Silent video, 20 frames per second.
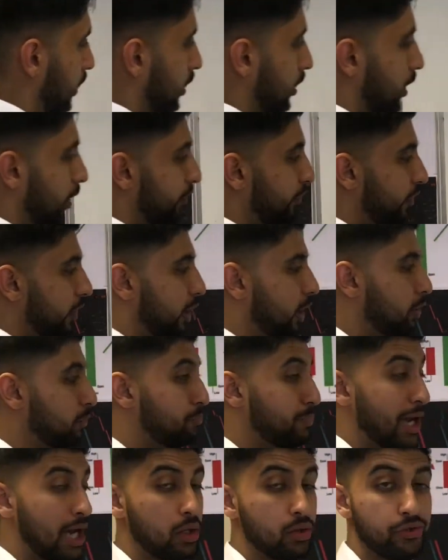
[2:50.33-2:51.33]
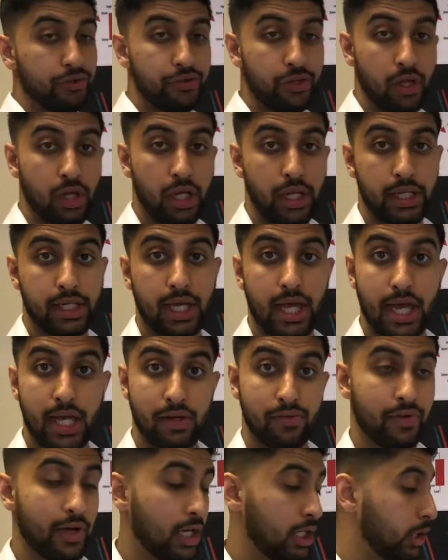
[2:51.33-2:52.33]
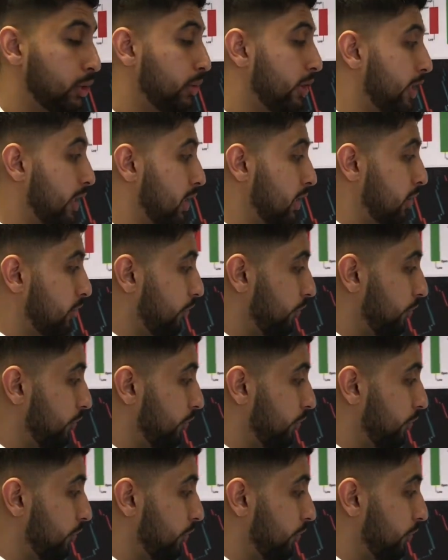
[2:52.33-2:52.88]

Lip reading: let's take pound sterling at a value here.